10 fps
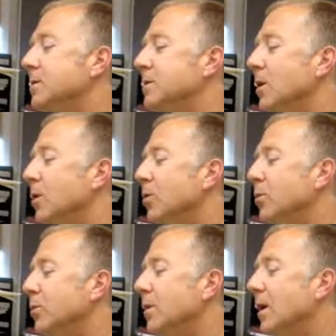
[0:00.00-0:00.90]

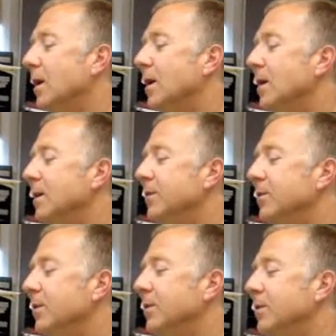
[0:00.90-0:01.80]
So
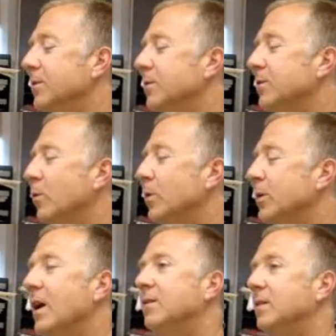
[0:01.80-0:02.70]

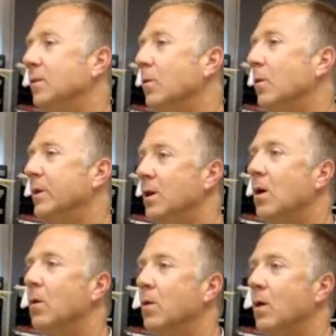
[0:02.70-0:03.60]
we're testing what we
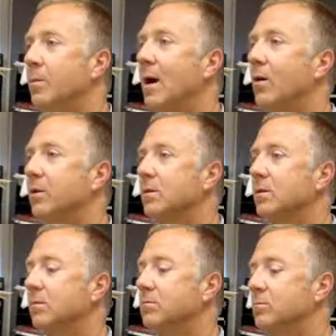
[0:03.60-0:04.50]
know about
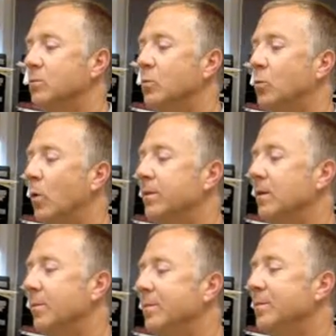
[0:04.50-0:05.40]

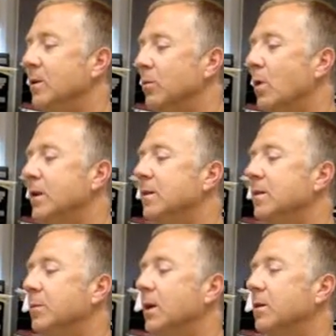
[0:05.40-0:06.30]
what
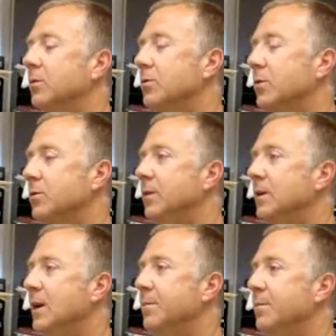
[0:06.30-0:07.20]
in the molecular structure of
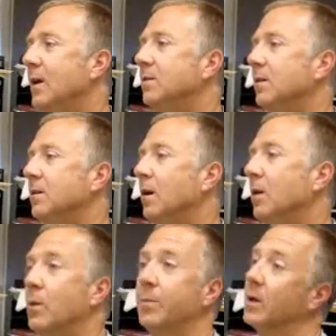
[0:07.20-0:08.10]
DNA makes it
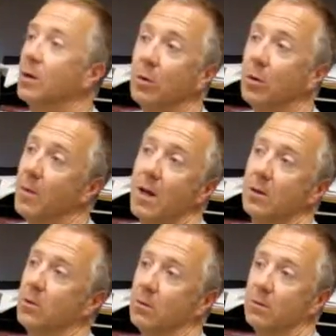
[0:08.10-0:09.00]
a replicable
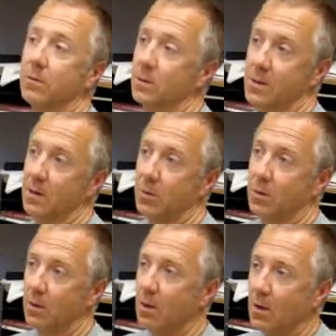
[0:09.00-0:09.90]
molecule, for example.